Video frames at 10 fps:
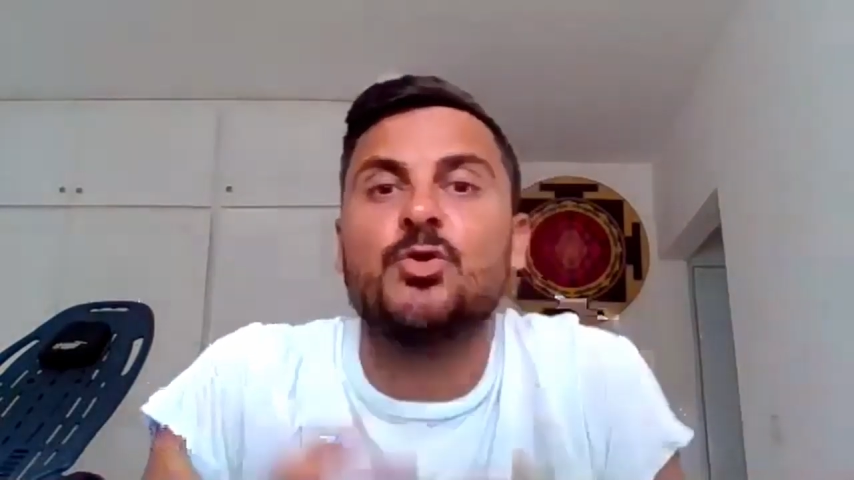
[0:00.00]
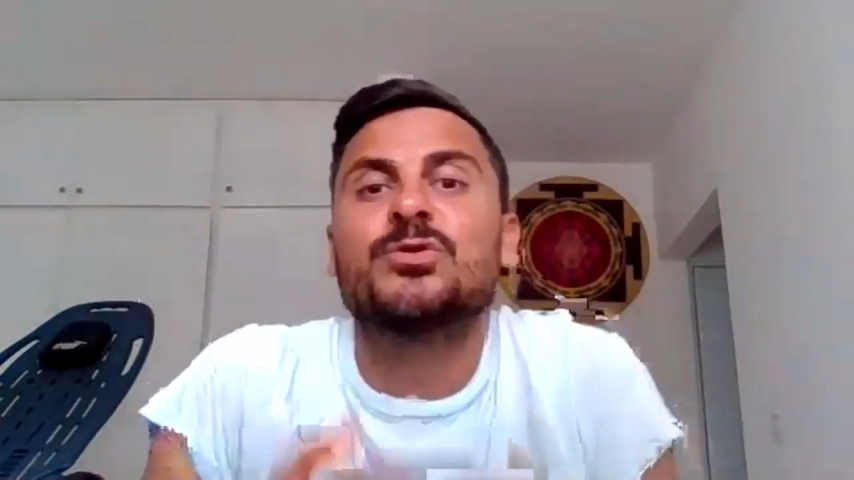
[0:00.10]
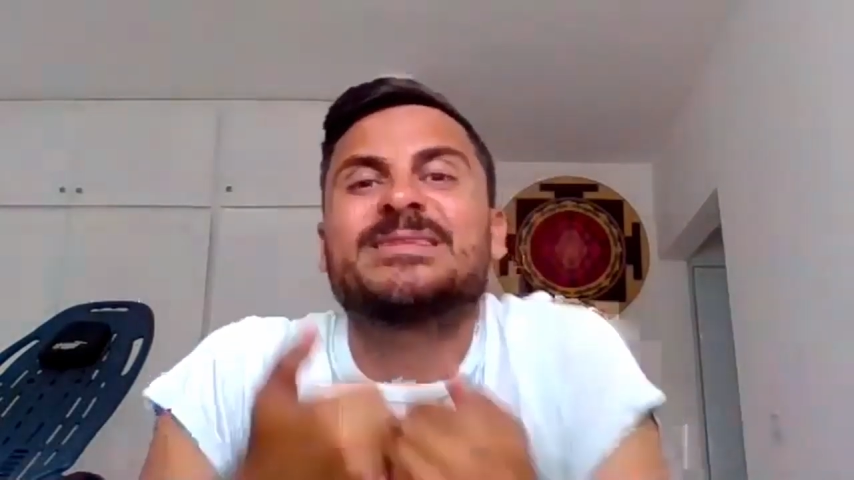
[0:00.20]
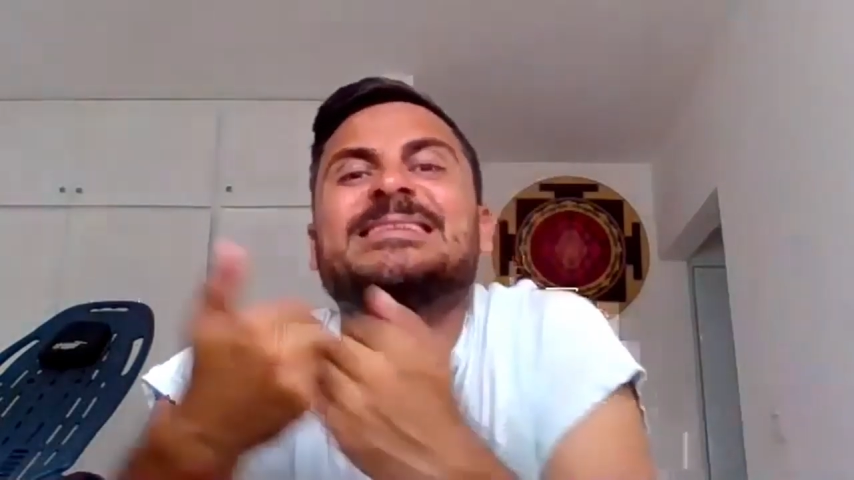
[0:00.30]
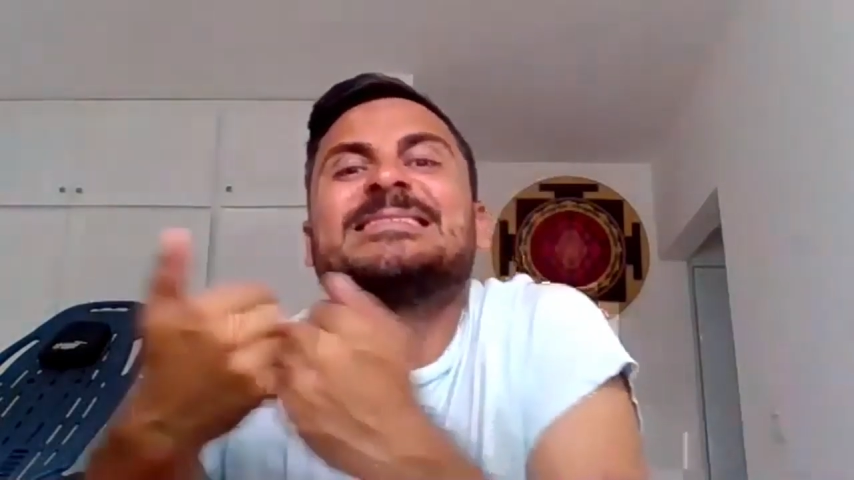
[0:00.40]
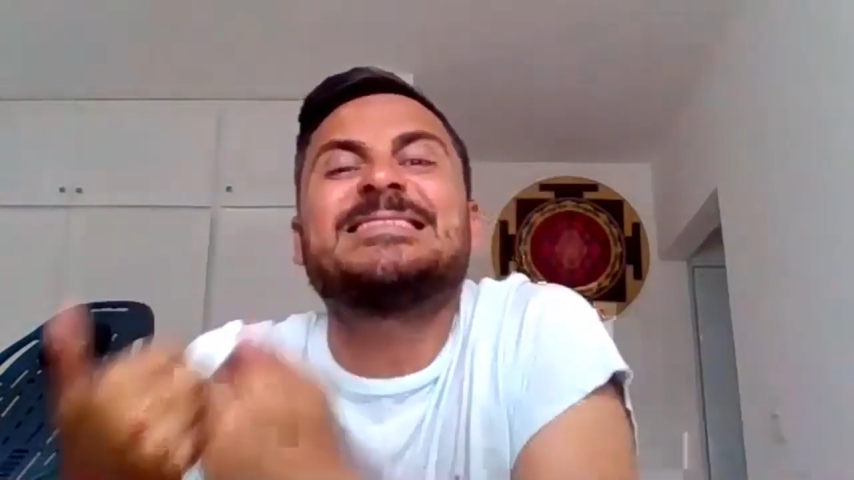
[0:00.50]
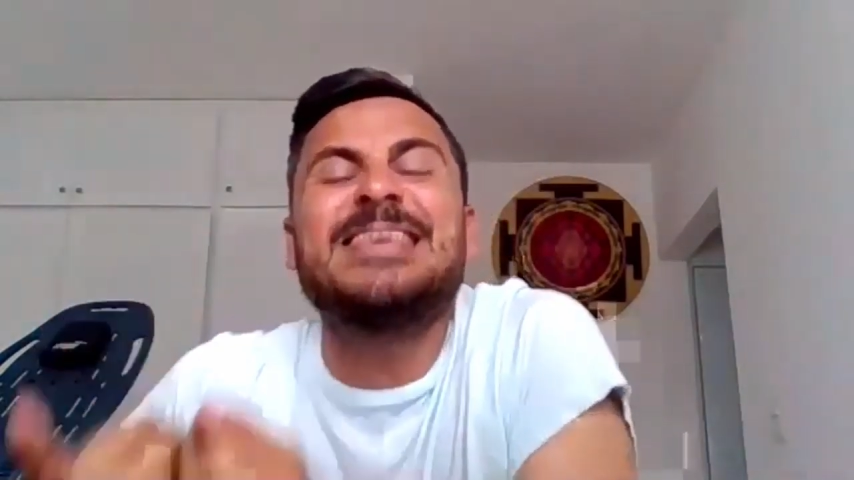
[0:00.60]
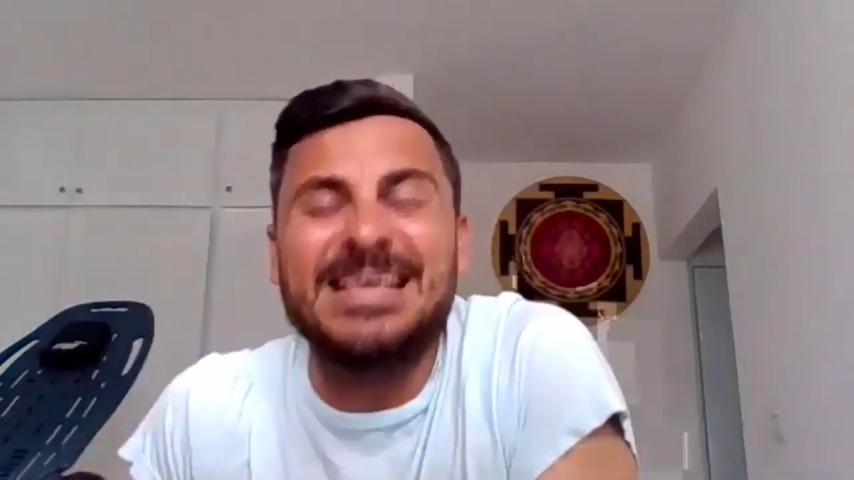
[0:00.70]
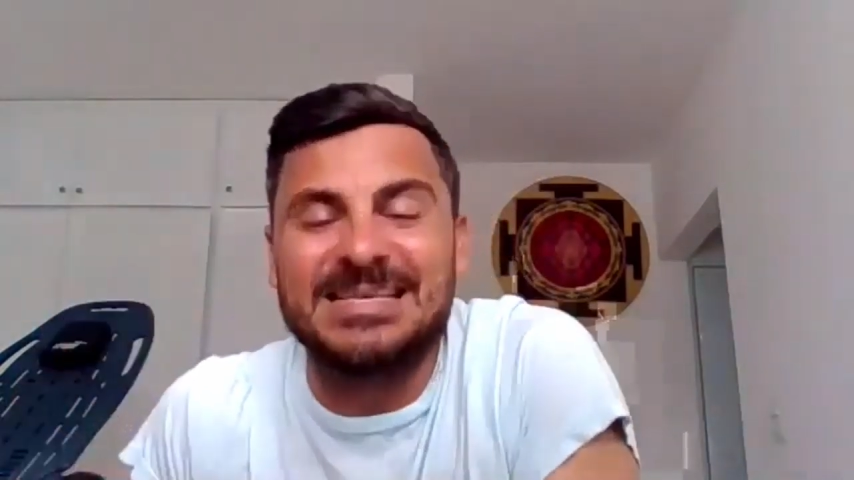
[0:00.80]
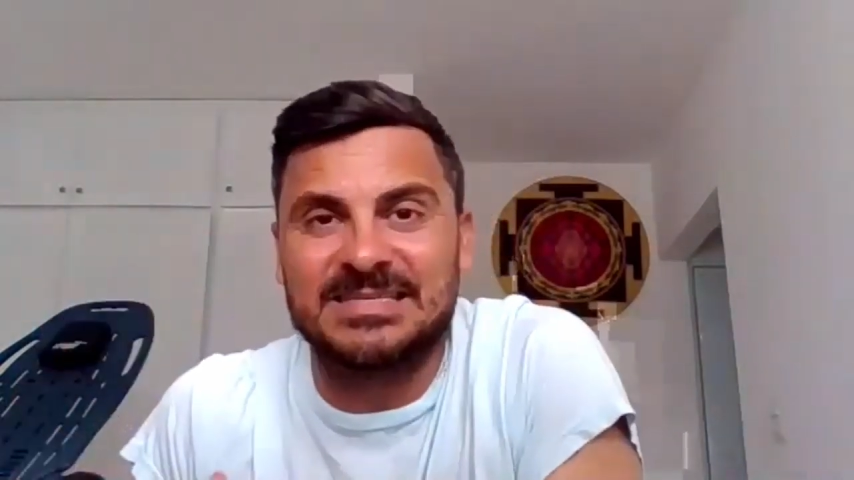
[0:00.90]
your
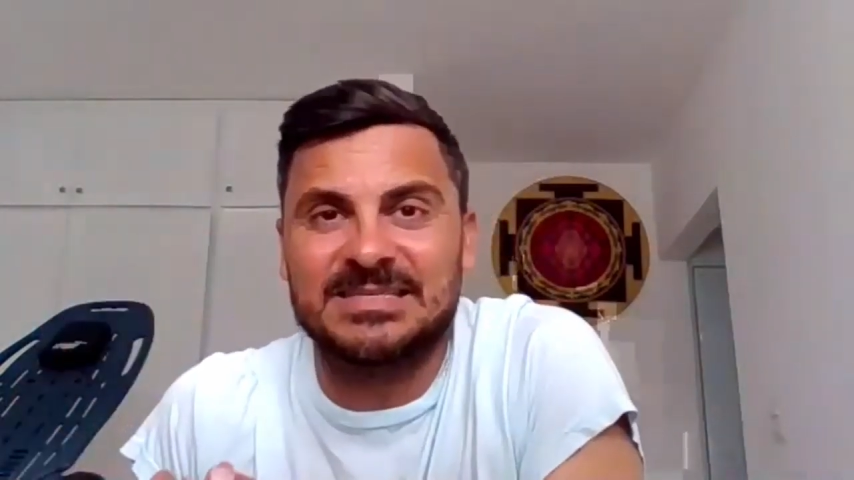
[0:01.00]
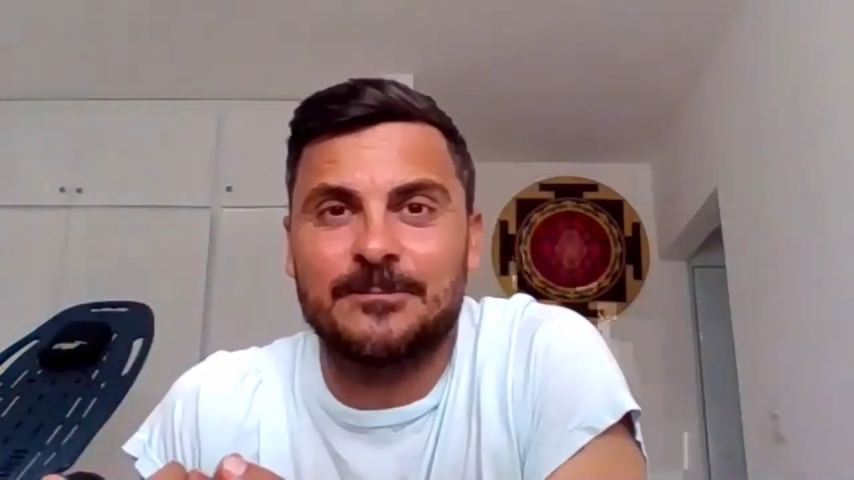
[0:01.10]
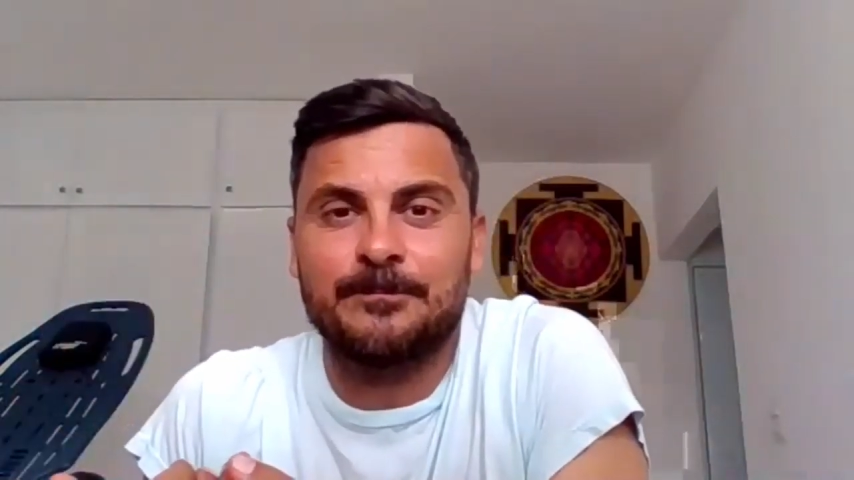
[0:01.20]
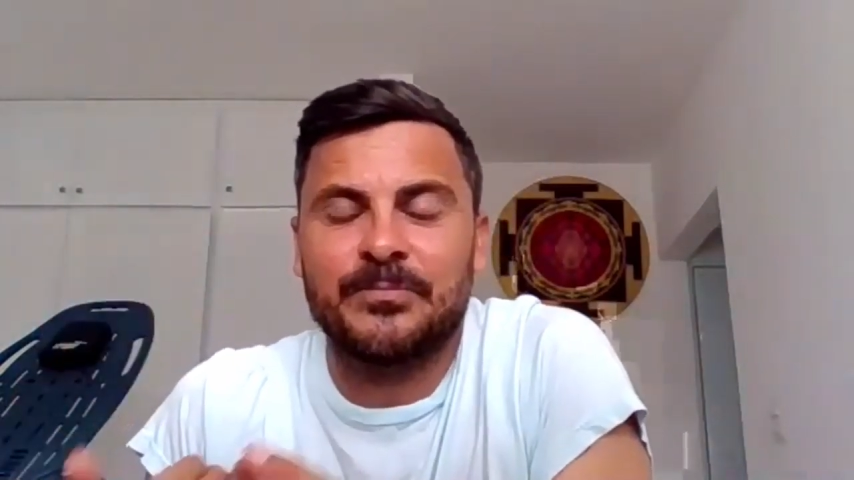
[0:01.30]
disease.